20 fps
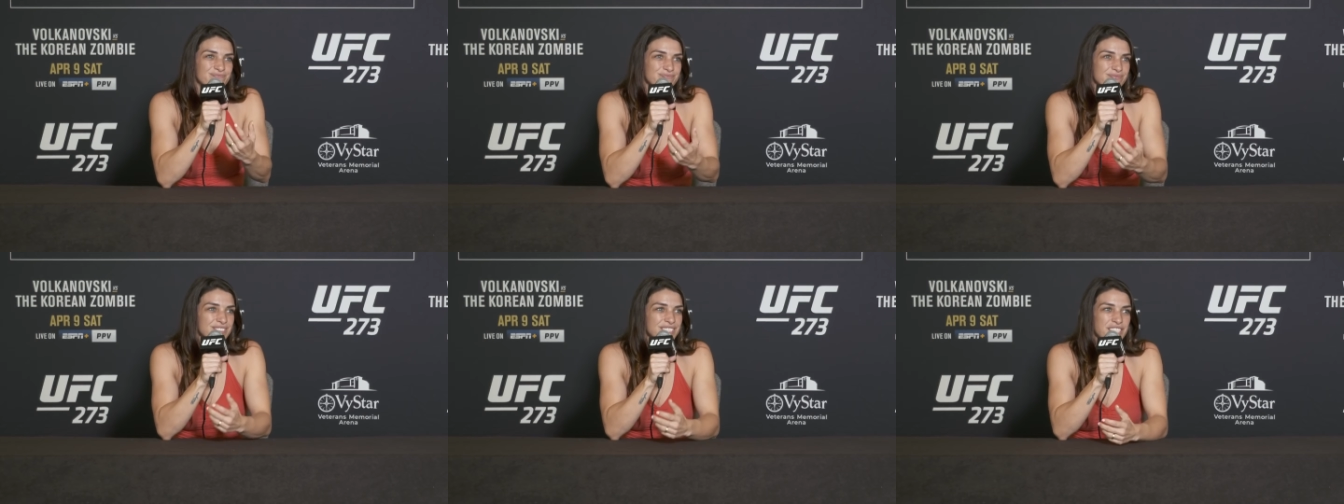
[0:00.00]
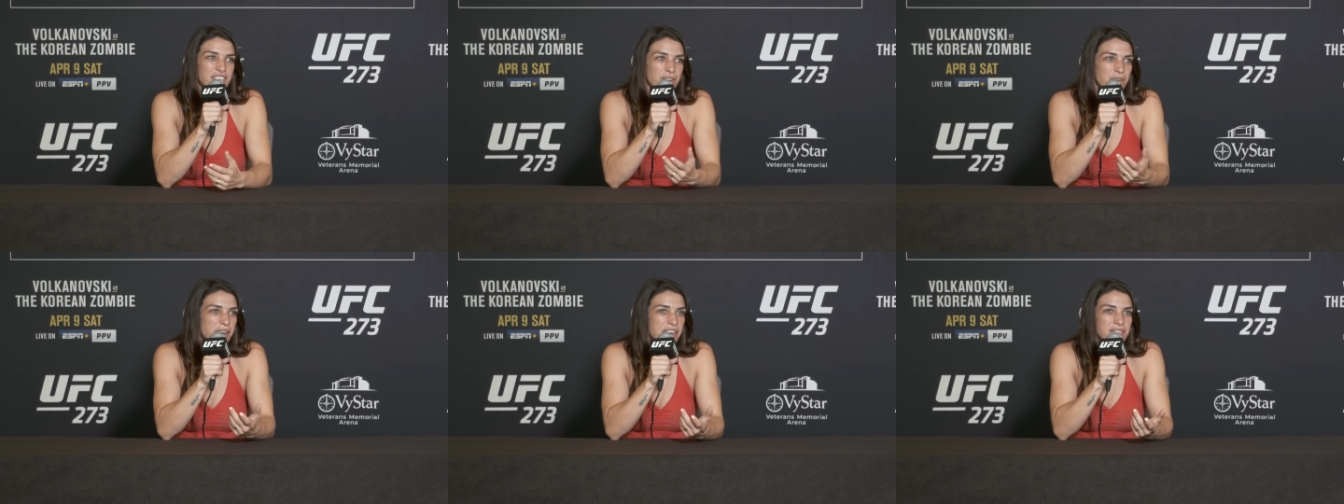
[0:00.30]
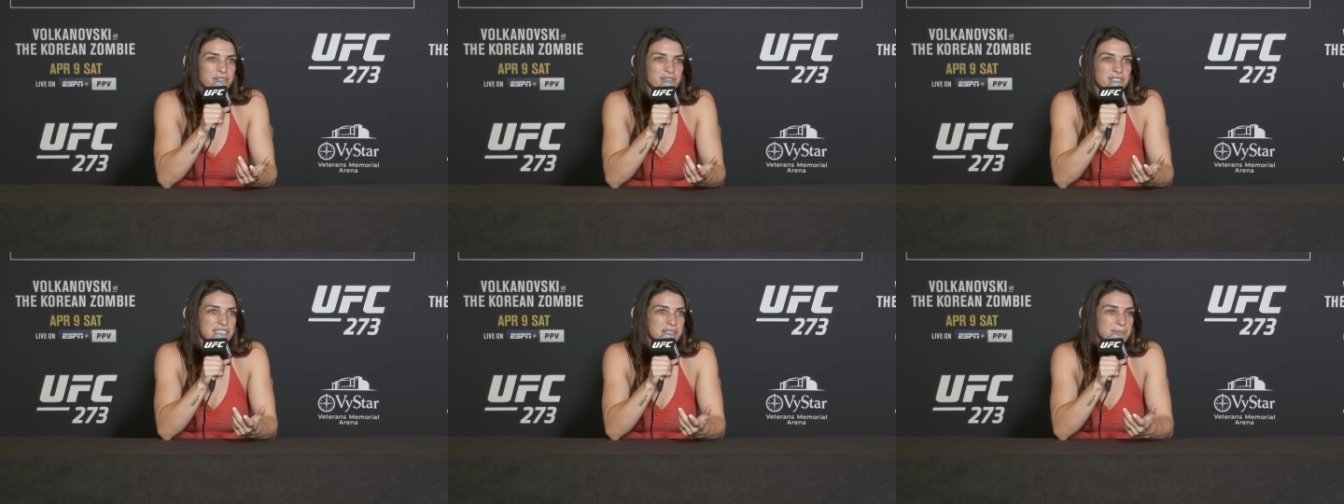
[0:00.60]
you know,
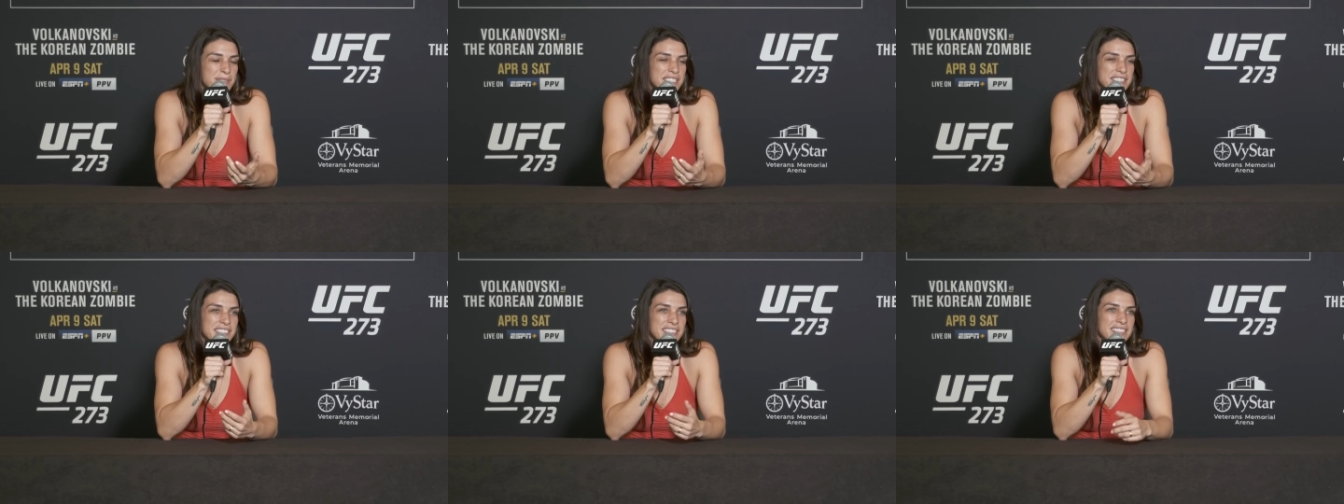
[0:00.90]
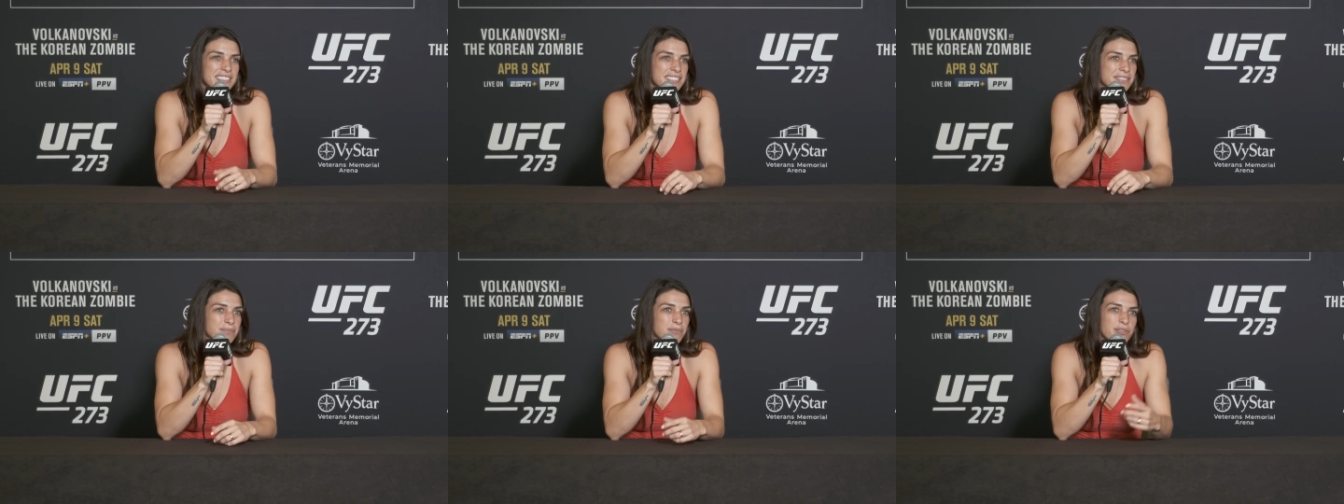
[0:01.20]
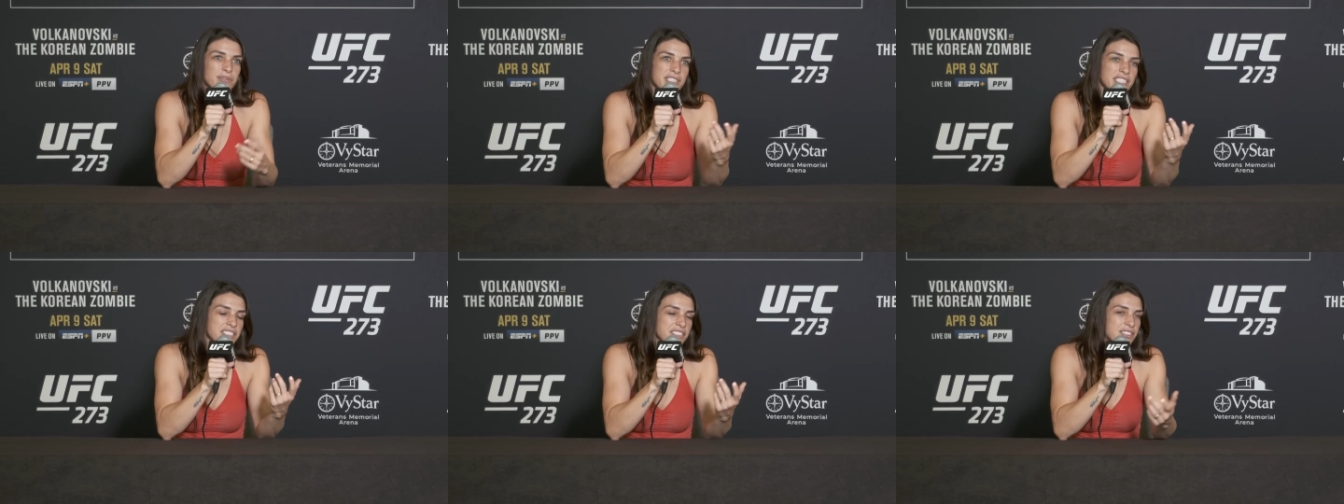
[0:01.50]
everyone's basically,
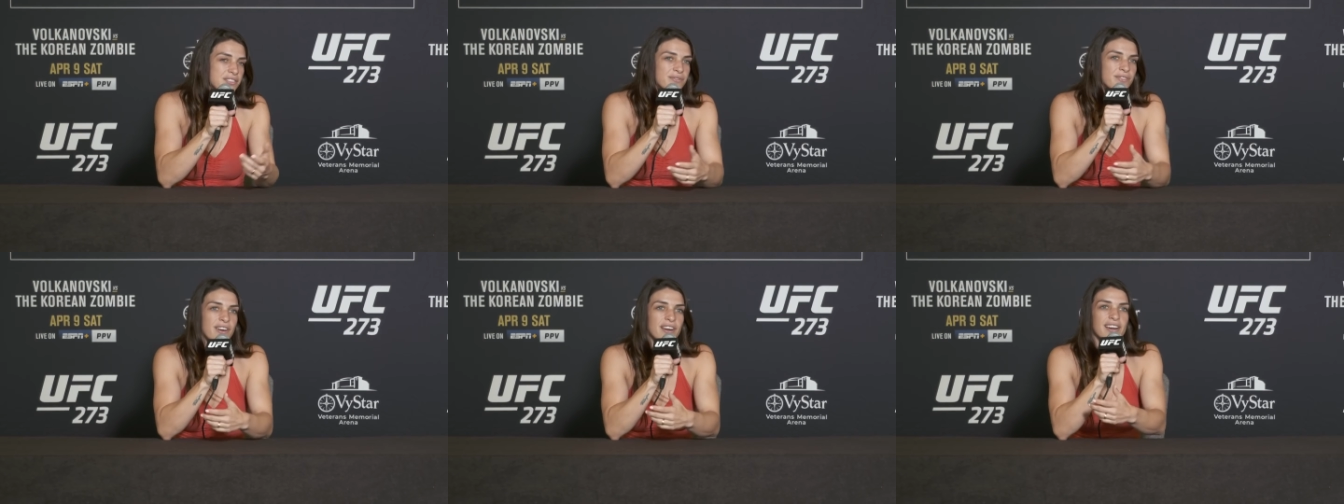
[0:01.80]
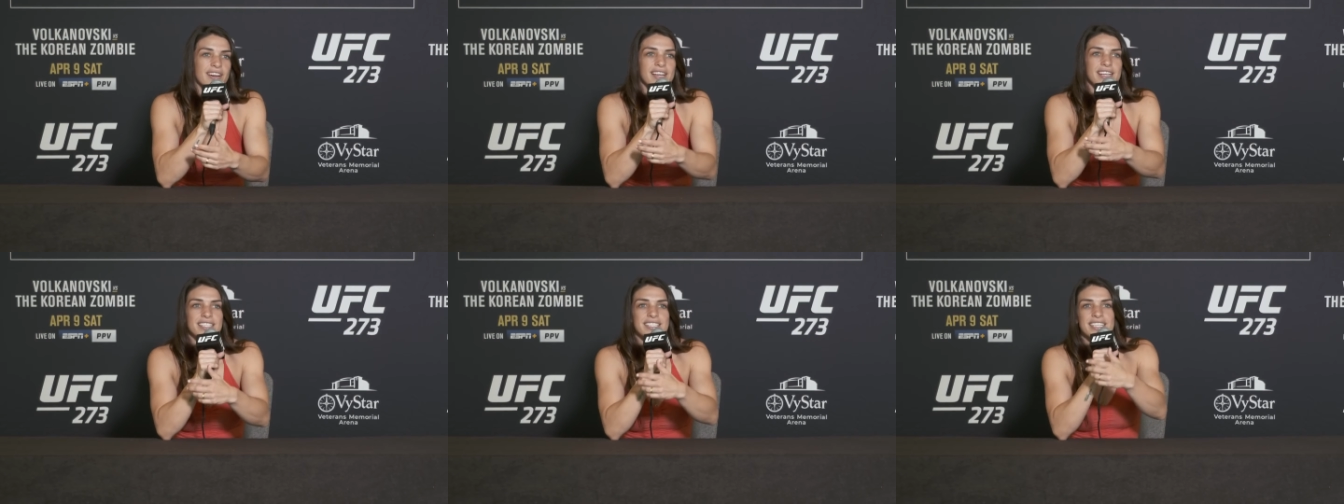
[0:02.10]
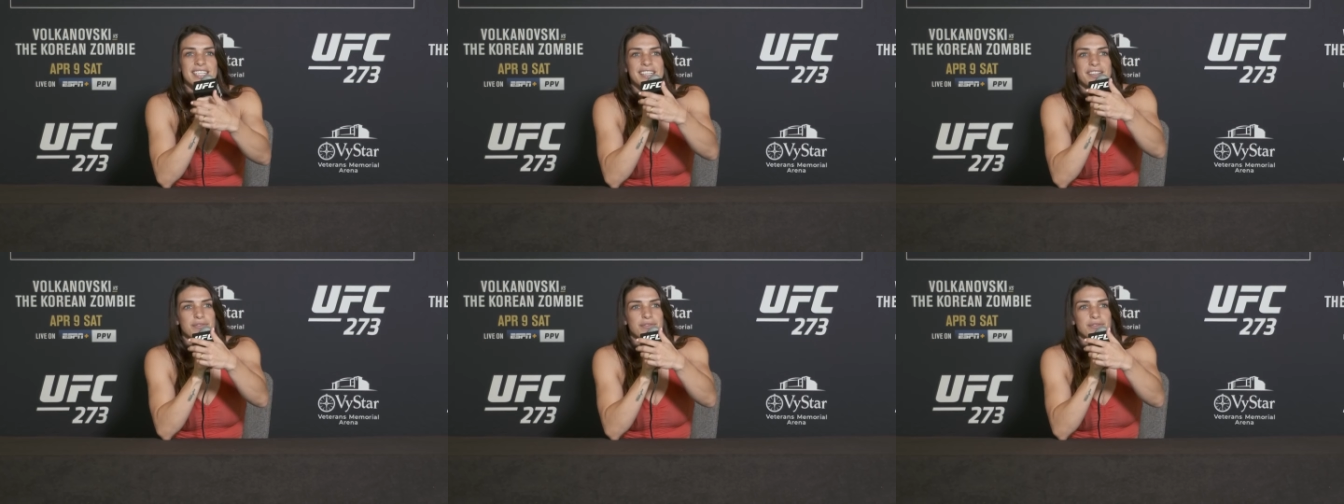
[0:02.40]
Marina just fought.